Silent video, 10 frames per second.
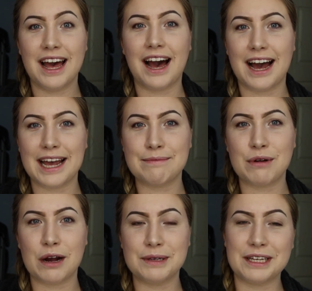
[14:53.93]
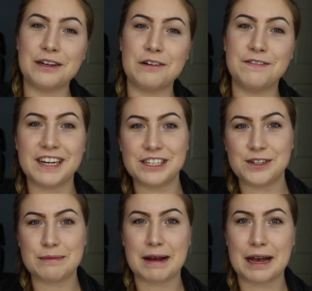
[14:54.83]
I'm probably going to go finish
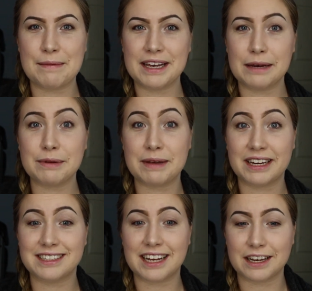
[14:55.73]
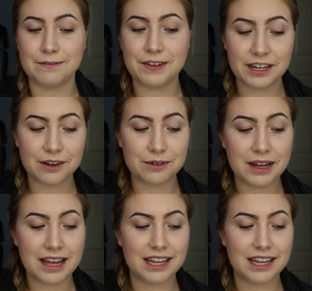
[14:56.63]
doing my eye makeup and make a second video